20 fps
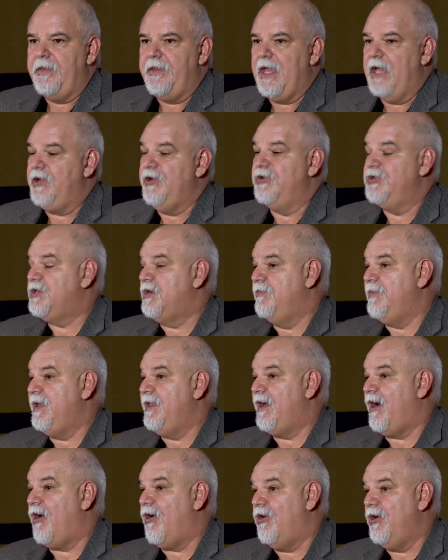That used to be
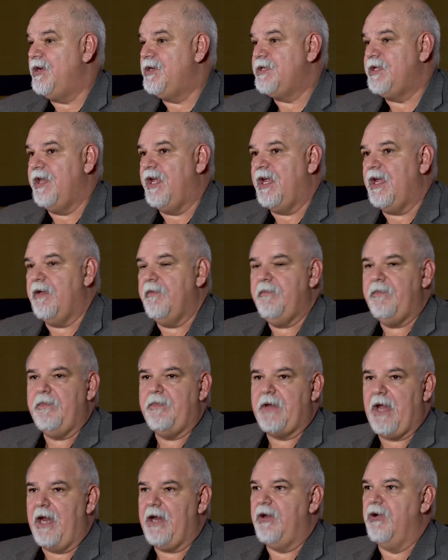the hardest thing,
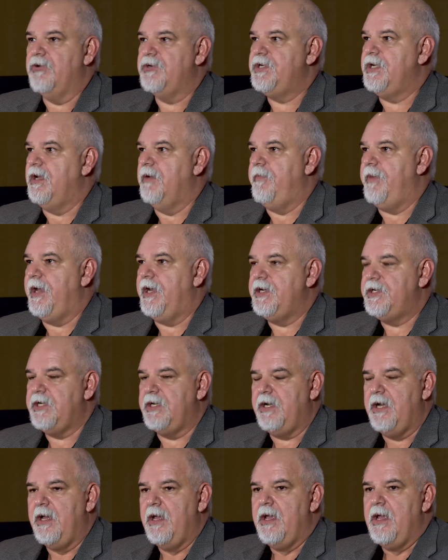diagnosing a patient.